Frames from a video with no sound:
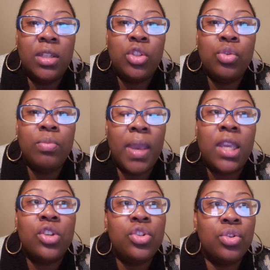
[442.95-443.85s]
to
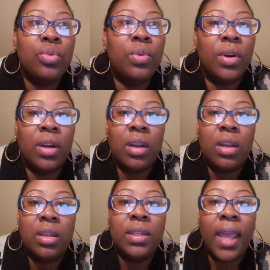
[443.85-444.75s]
making sure
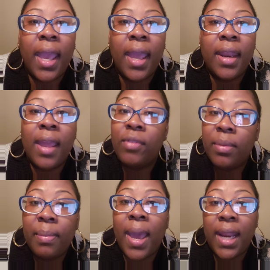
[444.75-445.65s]
that
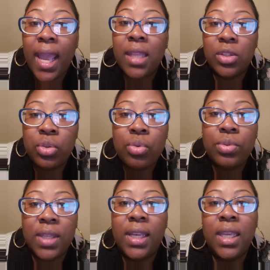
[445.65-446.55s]
everybody had the
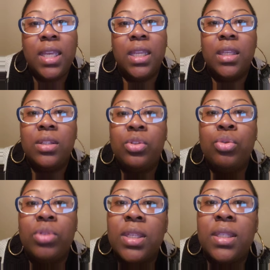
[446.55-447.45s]
tools they needed
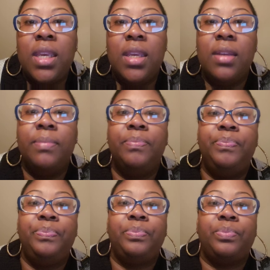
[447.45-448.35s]
to succeed
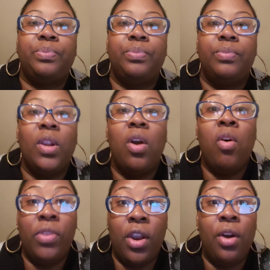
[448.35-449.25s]

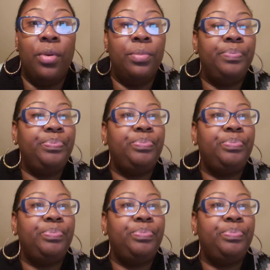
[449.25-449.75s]
on their own.